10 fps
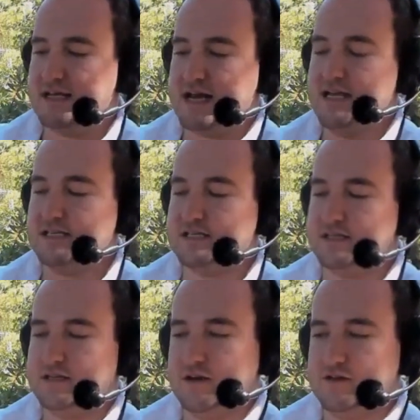non-anodized,
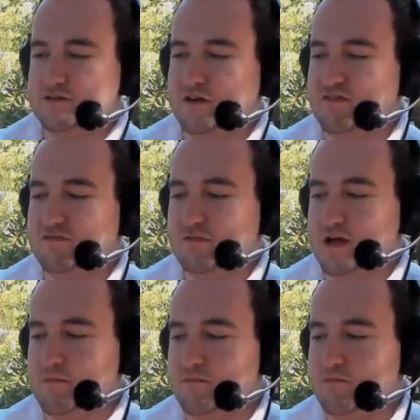sort of
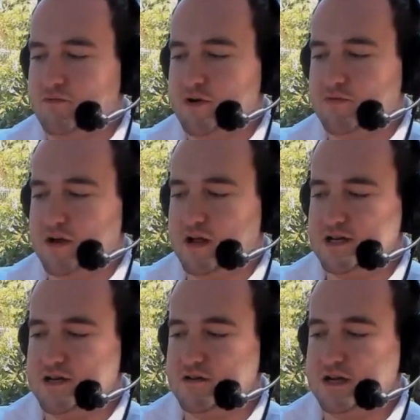
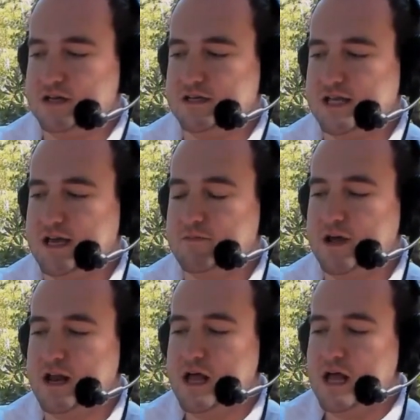pre-production unit. It looks like,
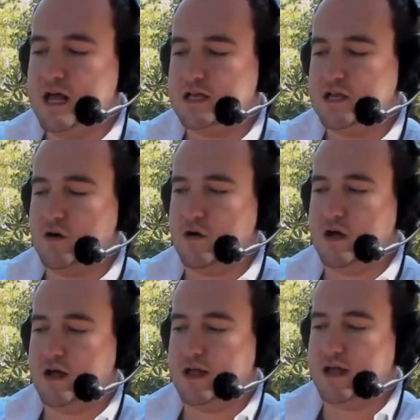but
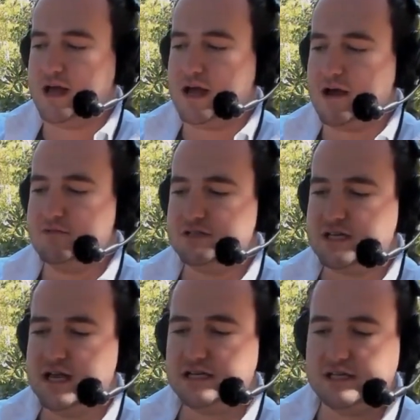I was
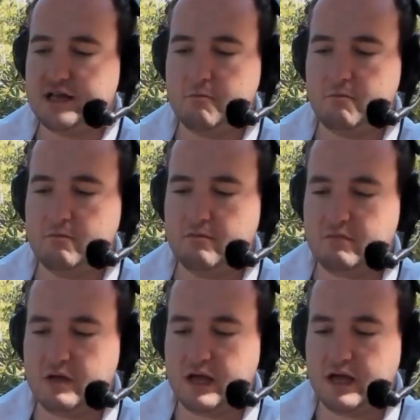saying to them,
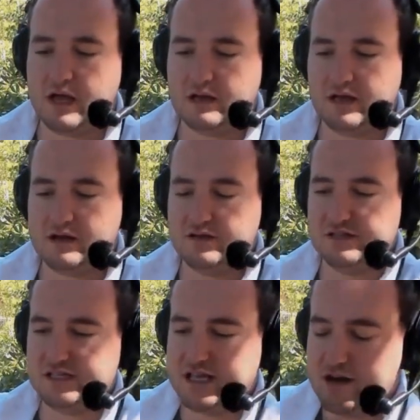and they know
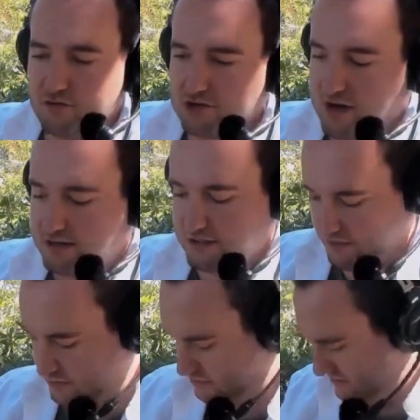this, is that we're trying to